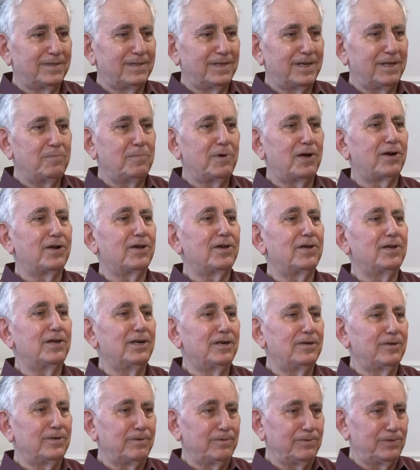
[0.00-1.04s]
in Maria
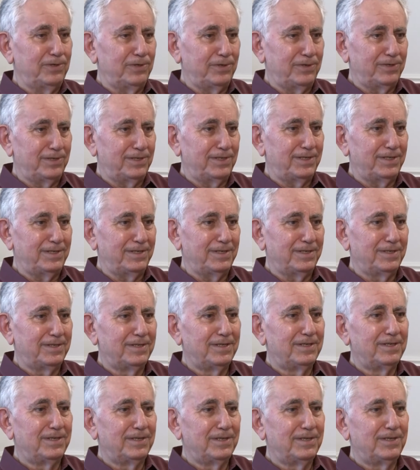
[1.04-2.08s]
Hill, New Jersey,
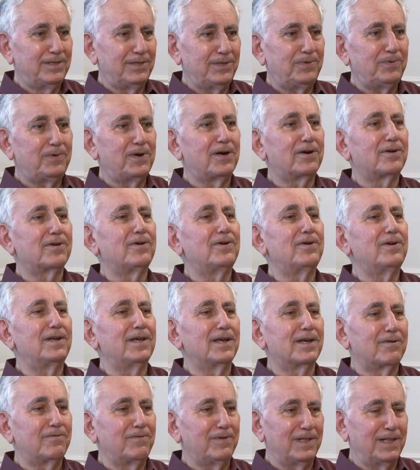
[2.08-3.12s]
to work on
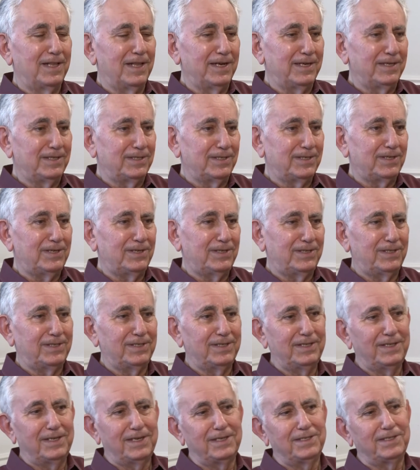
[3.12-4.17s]
liquid lasers,
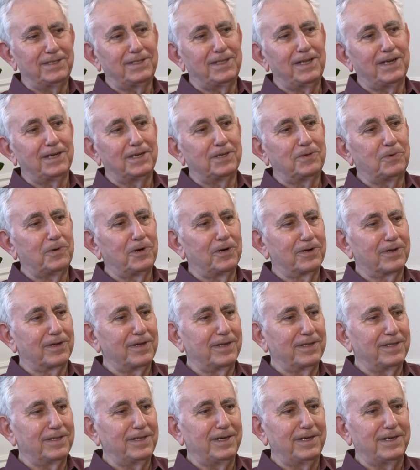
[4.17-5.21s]
and I start
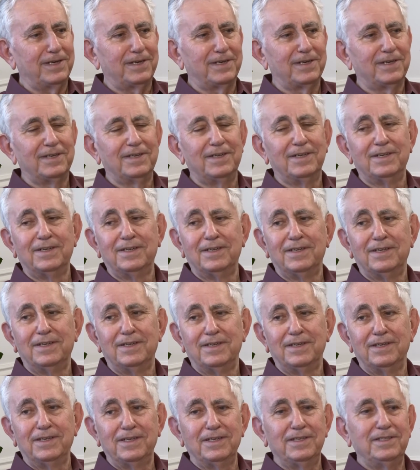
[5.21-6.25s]
working there
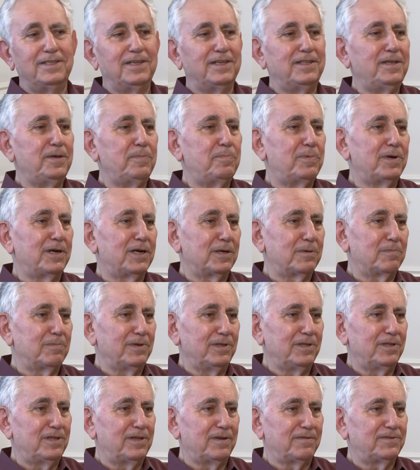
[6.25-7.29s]
in the
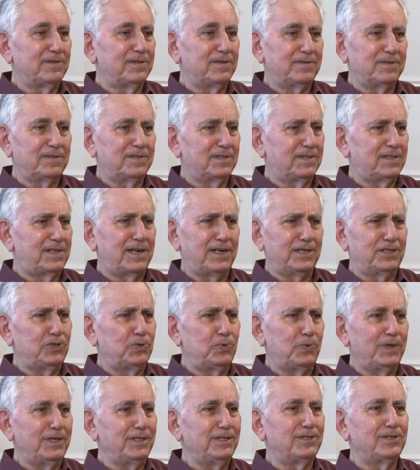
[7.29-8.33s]
department of
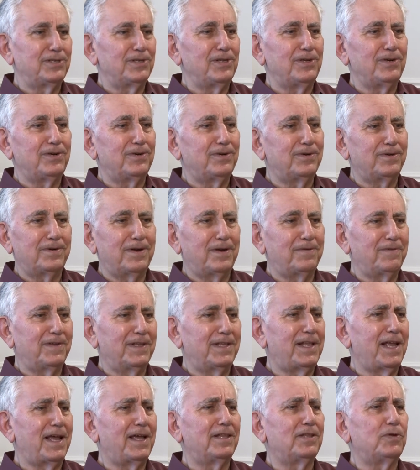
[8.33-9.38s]
Stretch Winslow
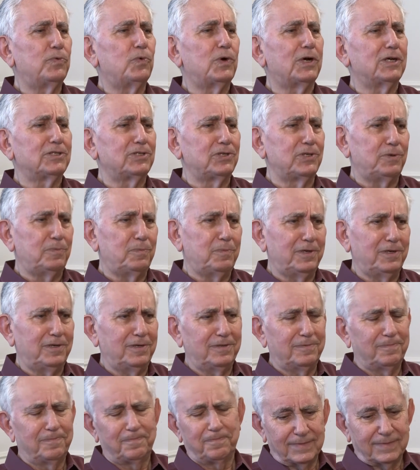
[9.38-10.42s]
with Ed Wasserman.
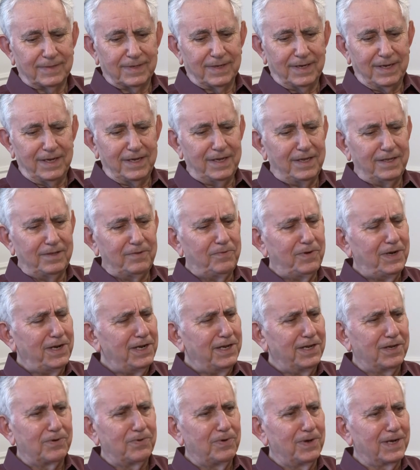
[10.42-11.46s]
And
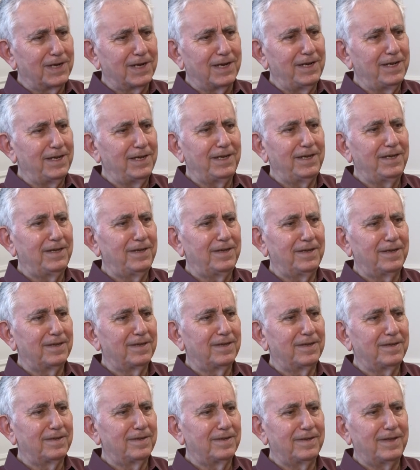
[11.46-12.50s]
very quickly
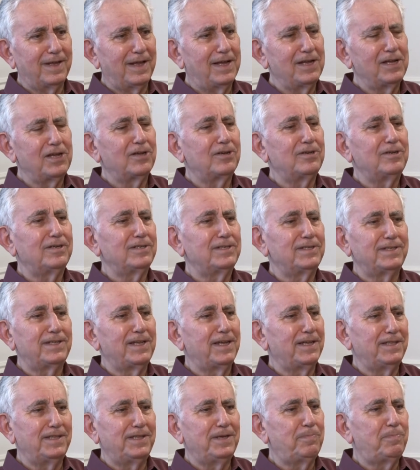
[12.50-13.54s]
I
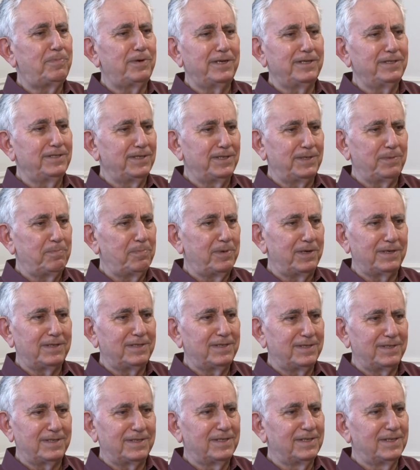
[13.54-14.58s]
understand the
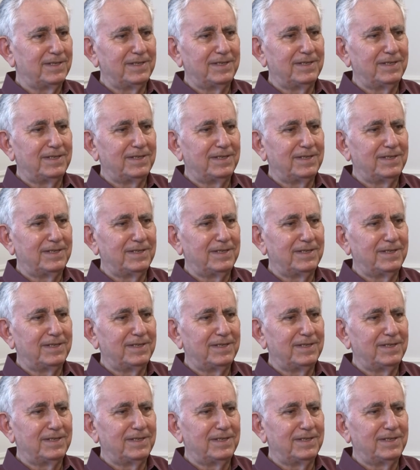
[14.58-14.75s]
principles.